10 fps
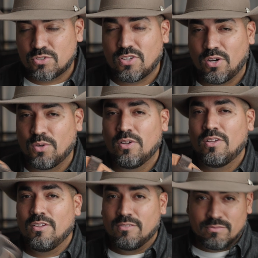So
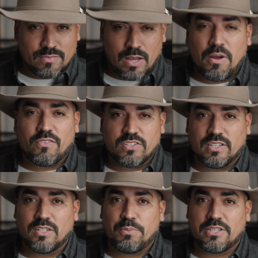I'm
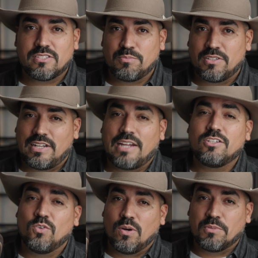obviously going to pick something that I
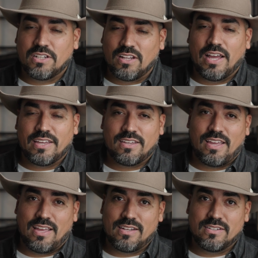know I'm going to like.
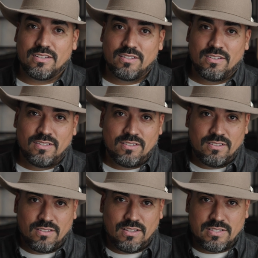And
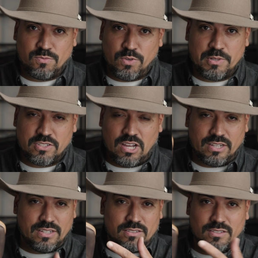as we've been
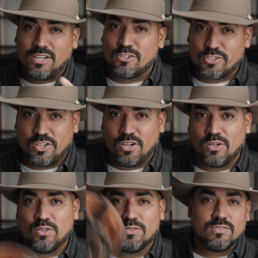talking, cutter
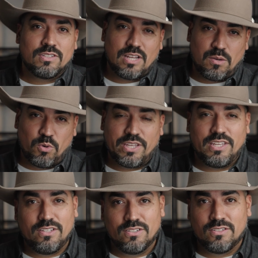toe, cowboy
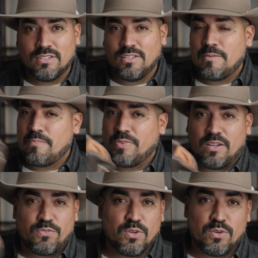heel. And
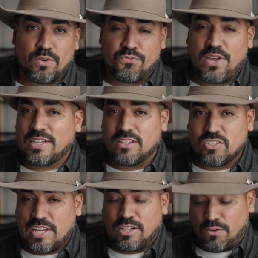if you're a fan of the
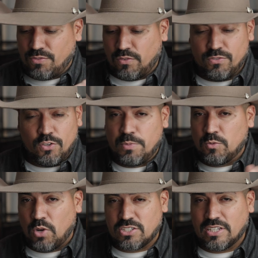channel, if you've
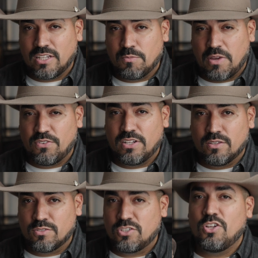been watching any of my
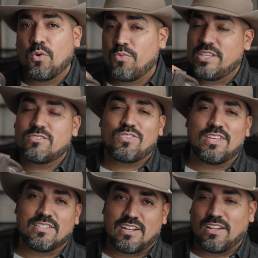videos, you know these are
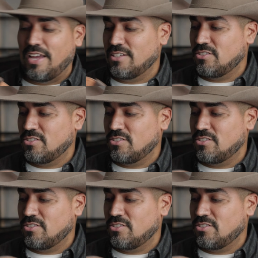things that I like.